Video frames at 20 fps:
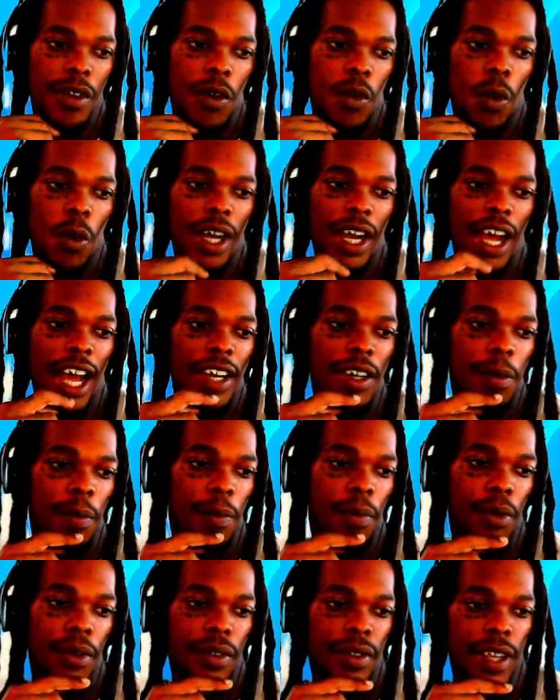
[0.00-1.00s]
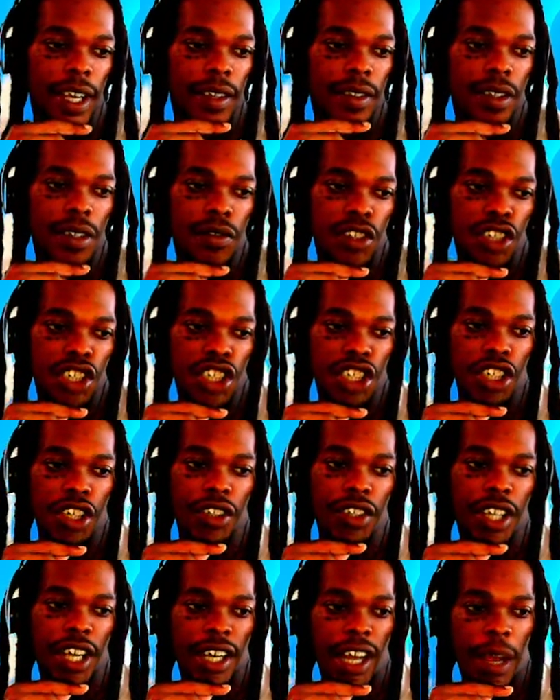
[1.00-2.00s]
What kind of protective
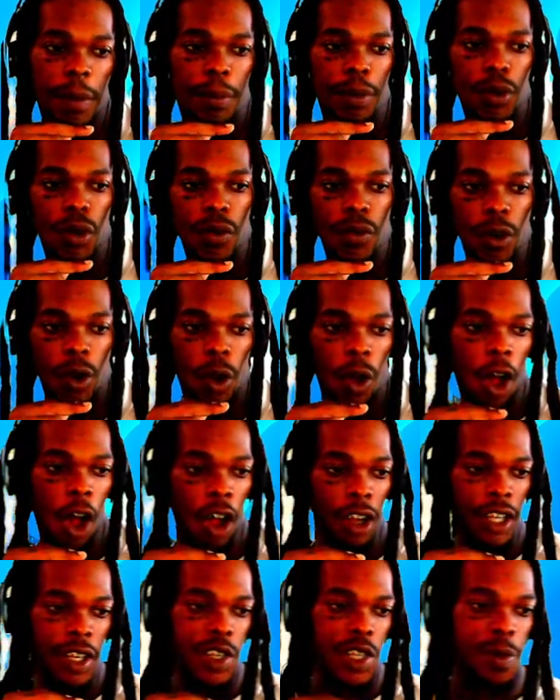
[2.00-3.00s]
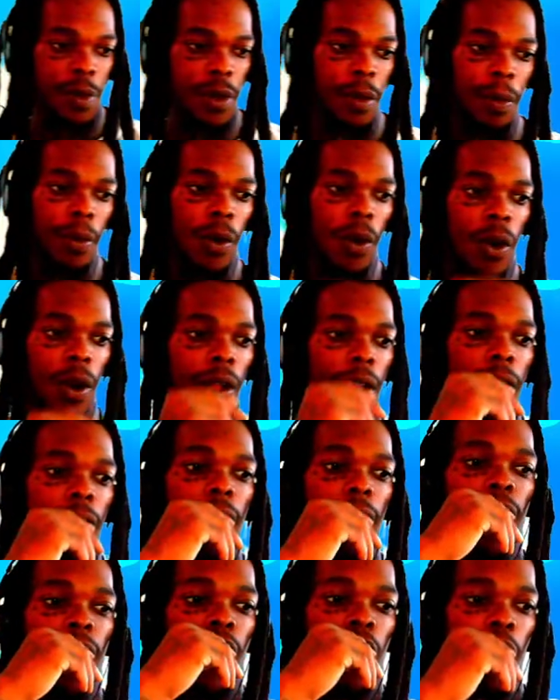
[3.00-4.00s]
shield can I put over all these people?
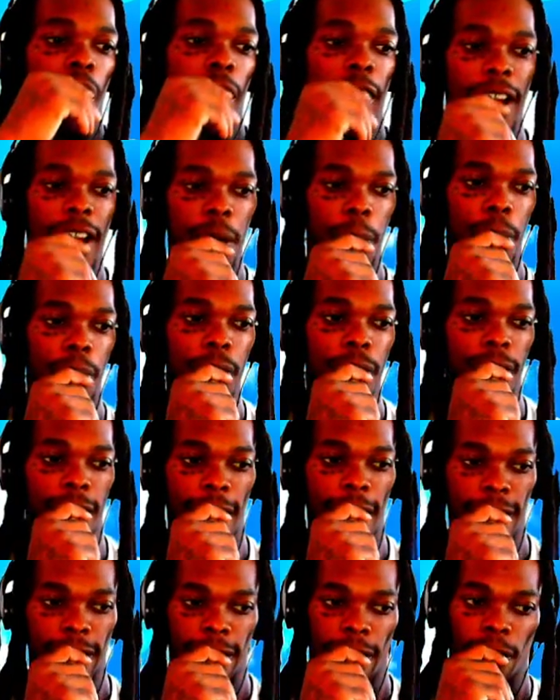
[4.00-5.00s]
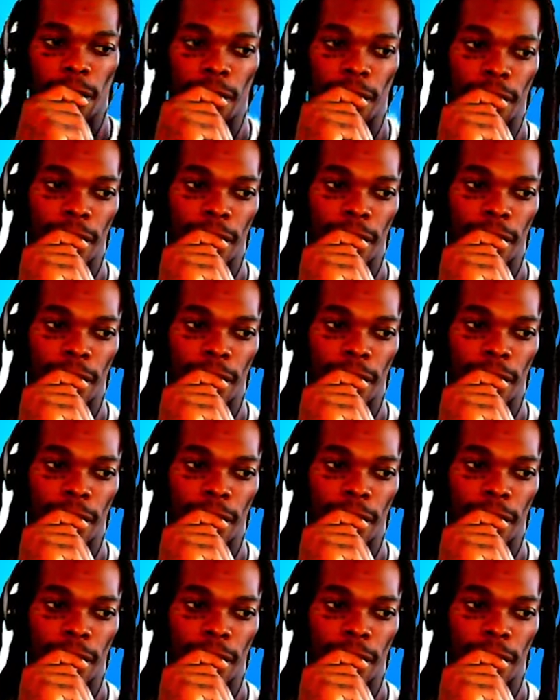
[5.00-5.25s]
What can protect them?